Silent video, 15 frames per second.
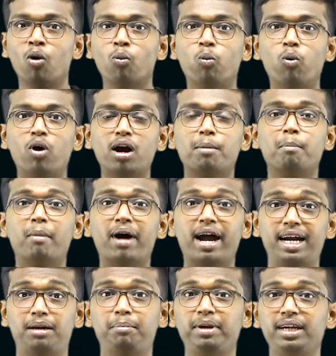What
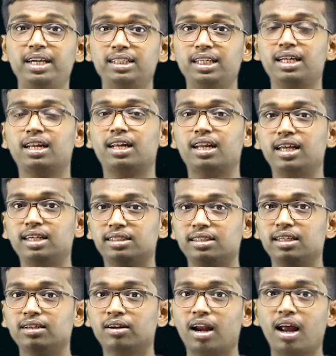might be the
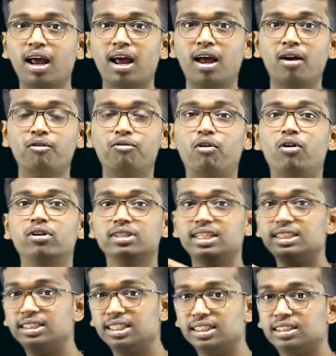reason for
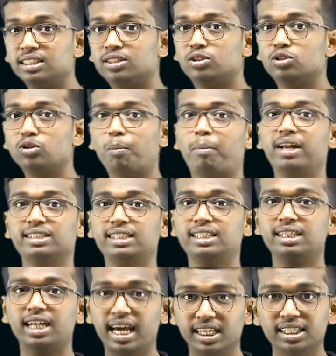this disease to
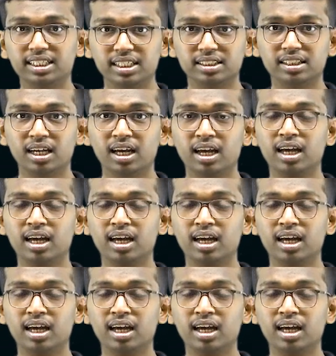present like this?